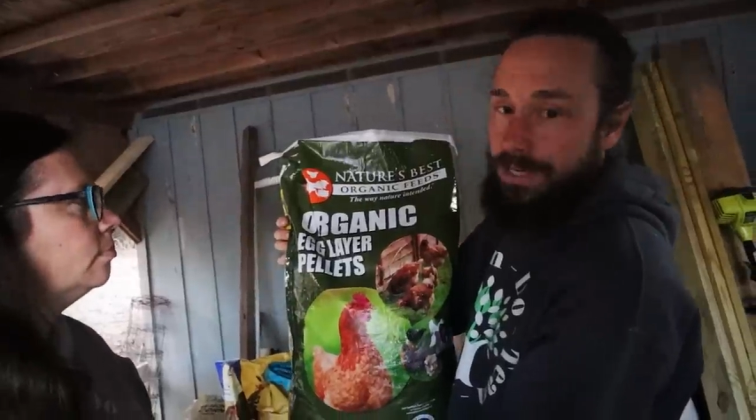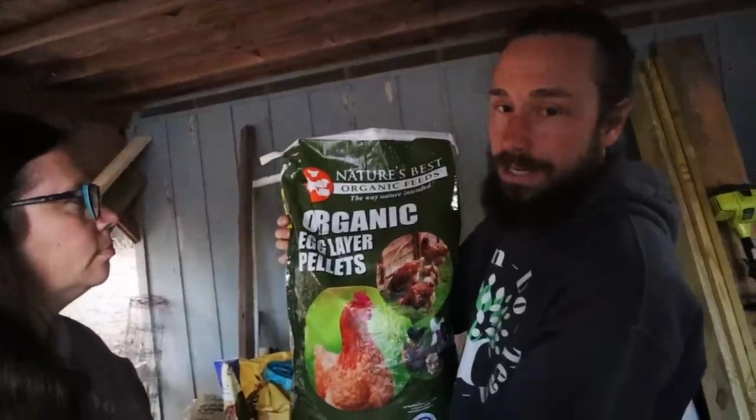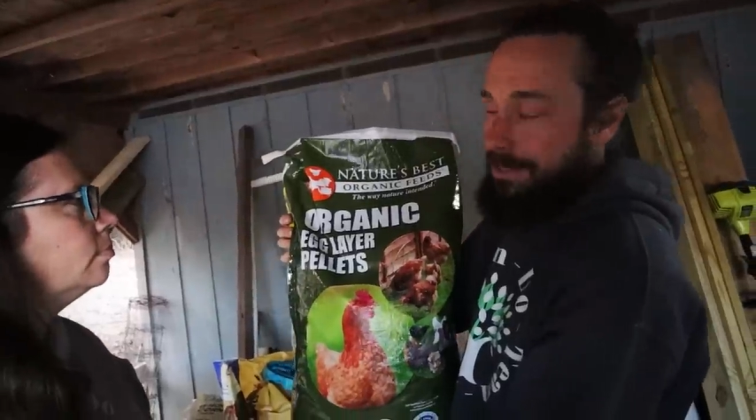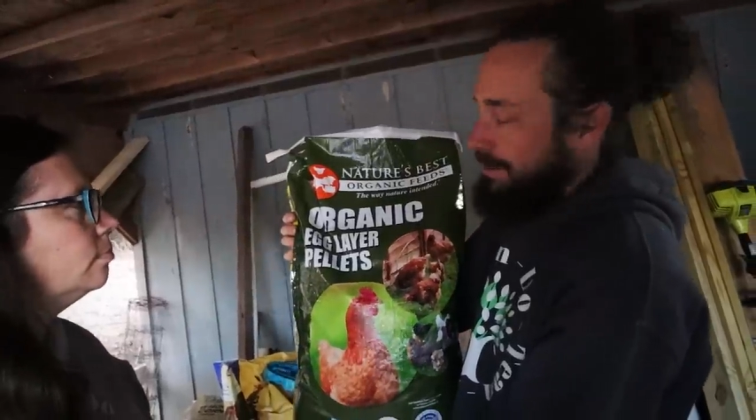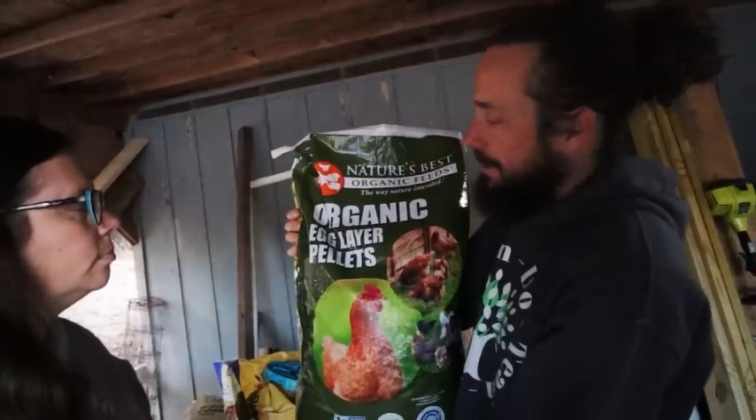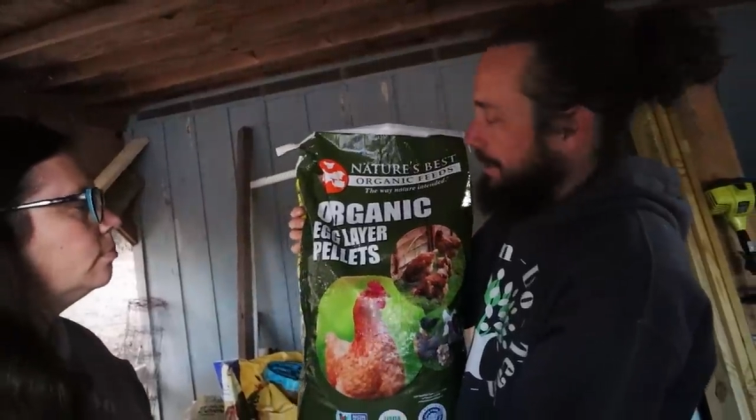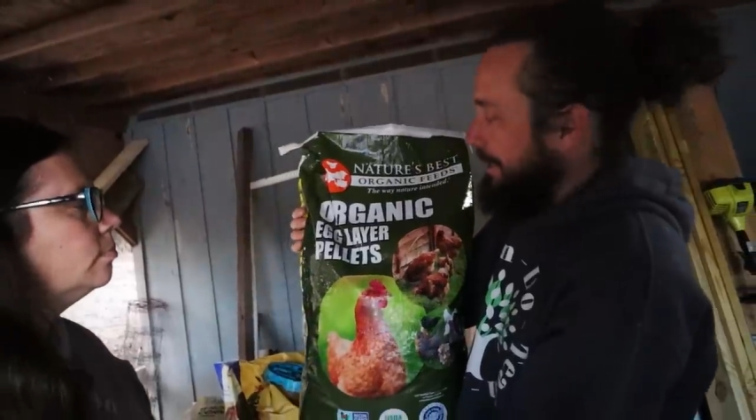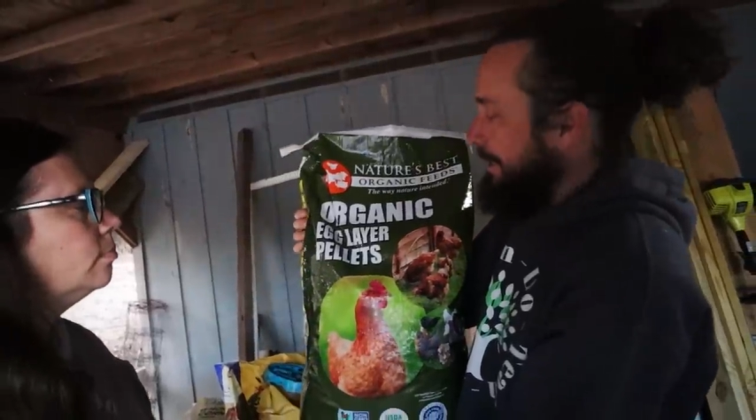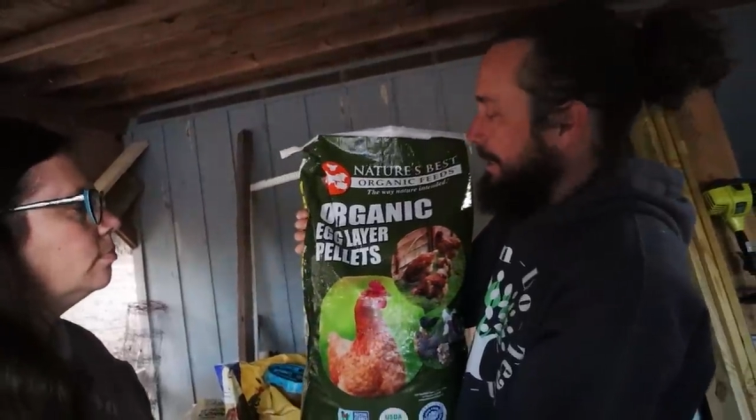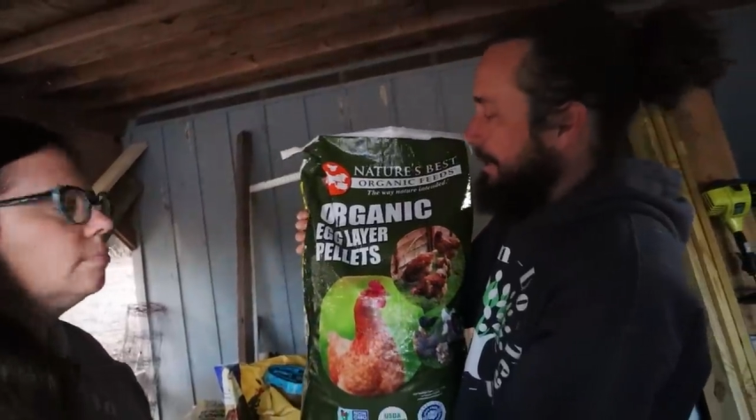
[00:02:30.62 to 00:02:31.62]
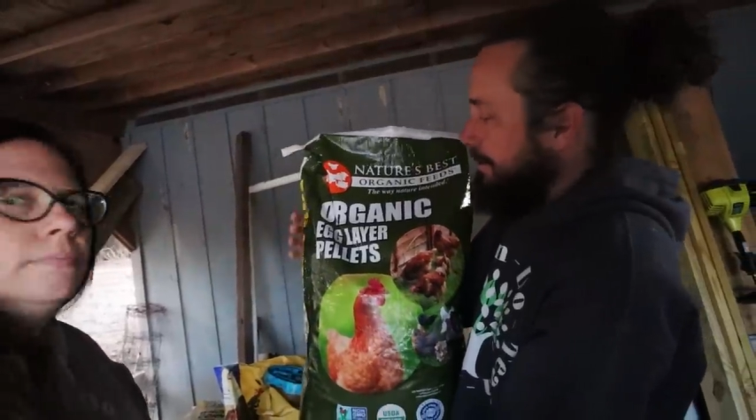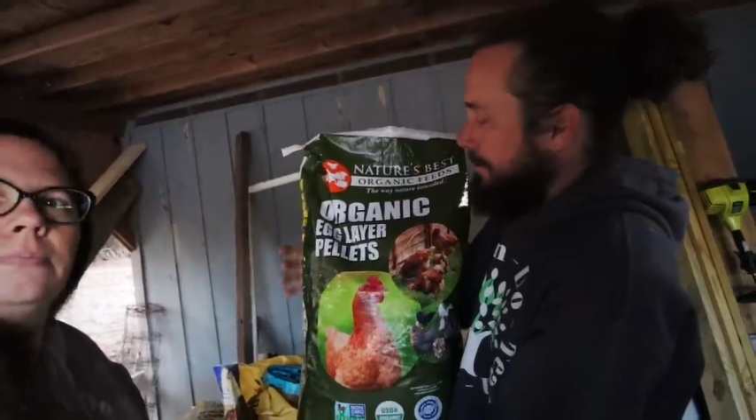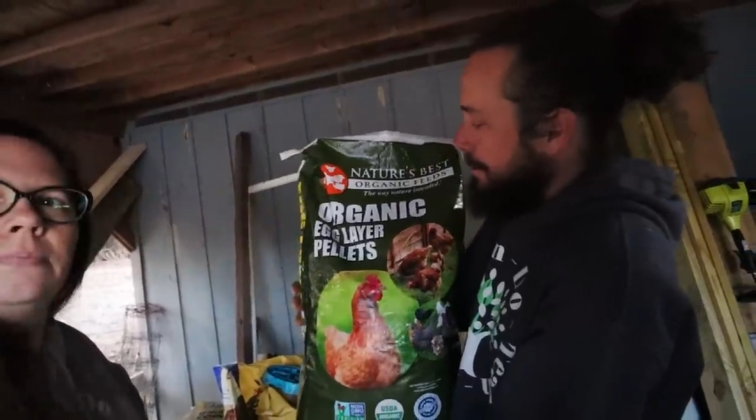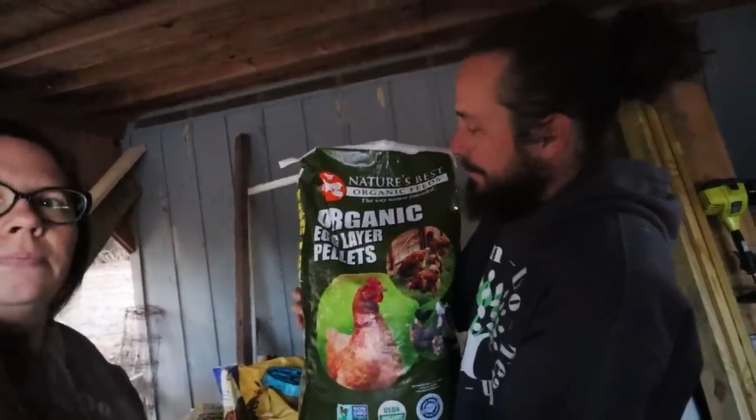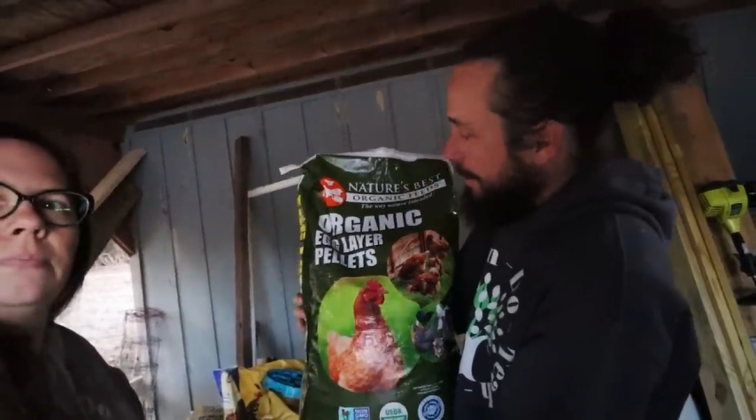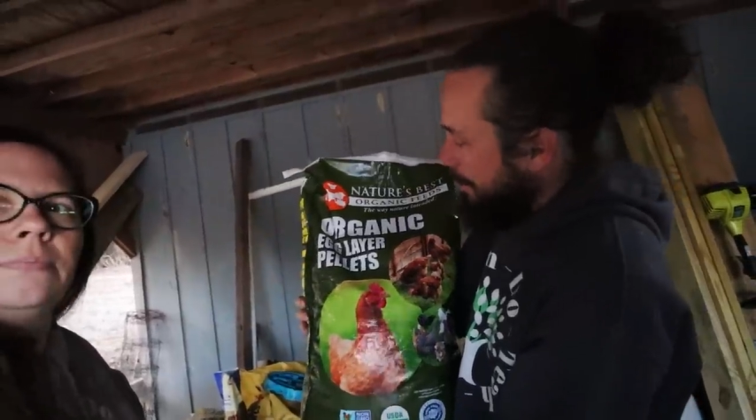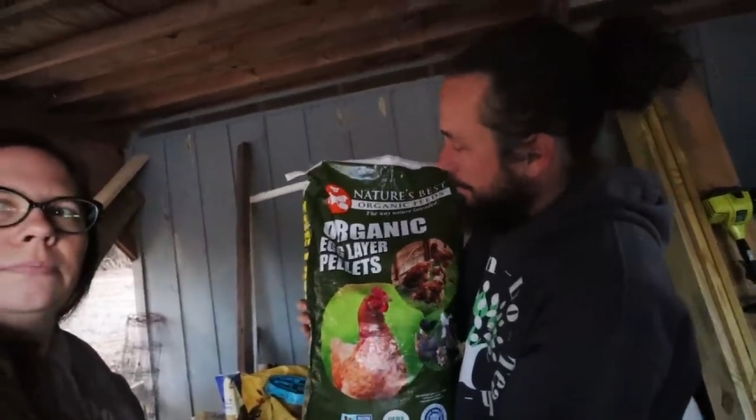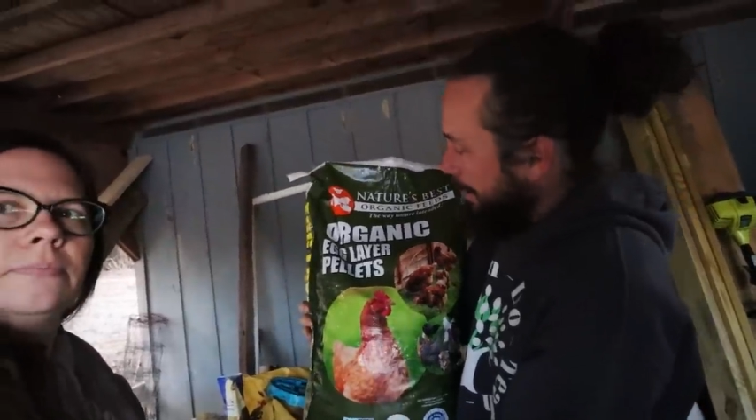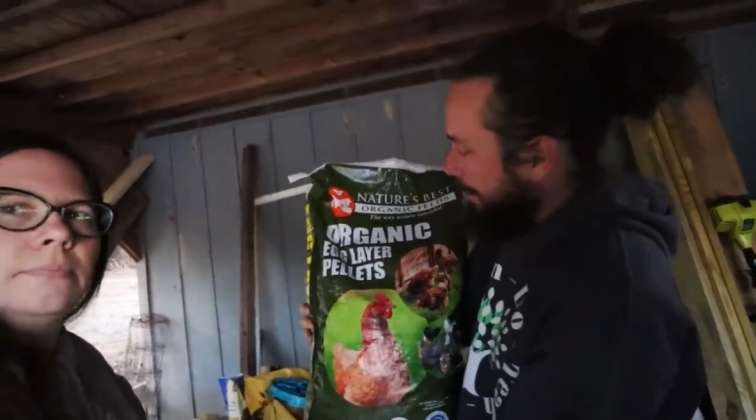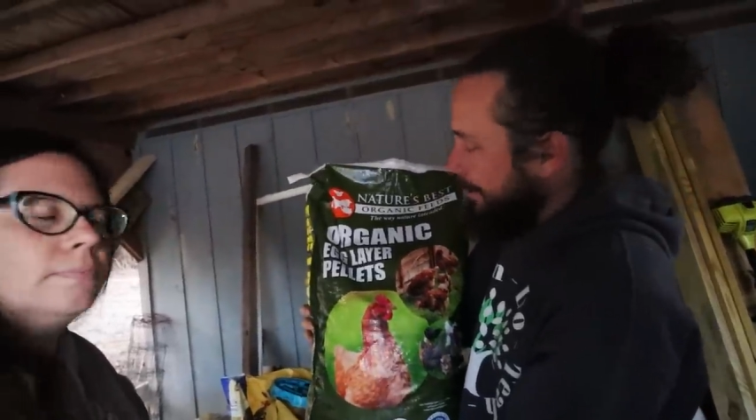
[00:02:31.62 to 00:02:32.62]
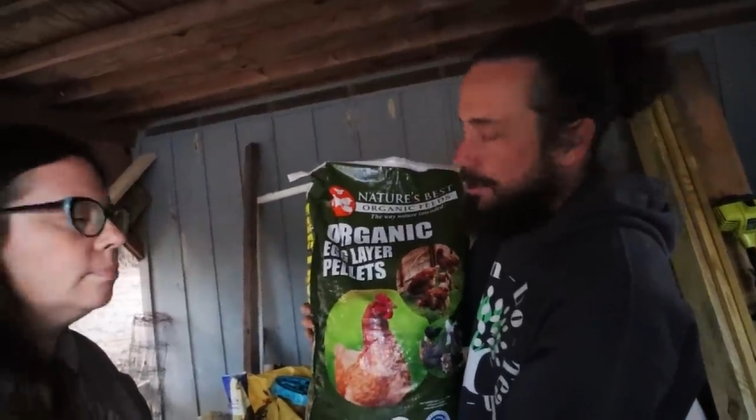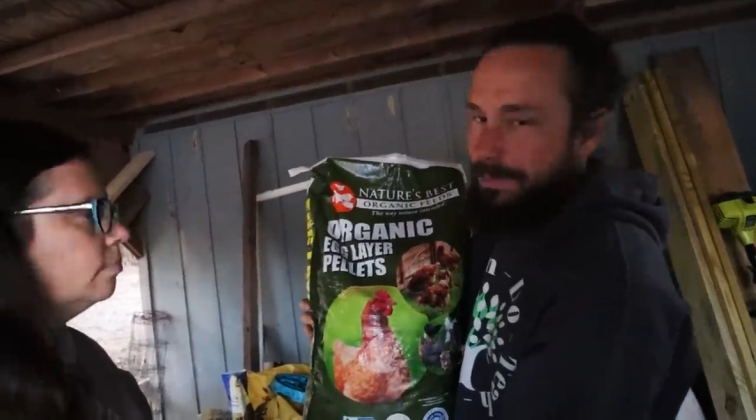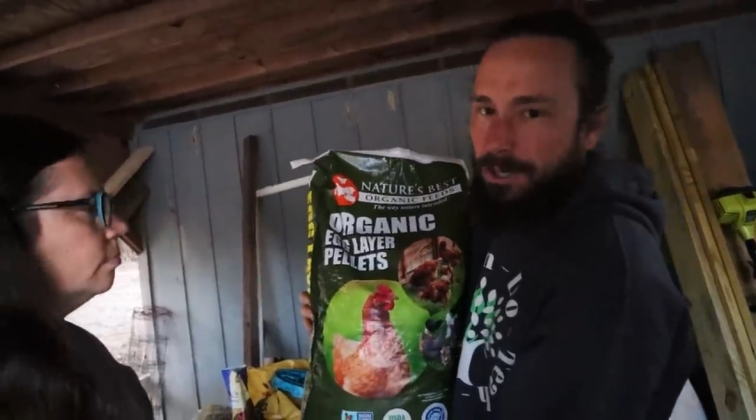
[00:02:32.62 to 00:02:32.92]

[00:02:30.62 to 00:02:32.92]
feed. It is their pellets.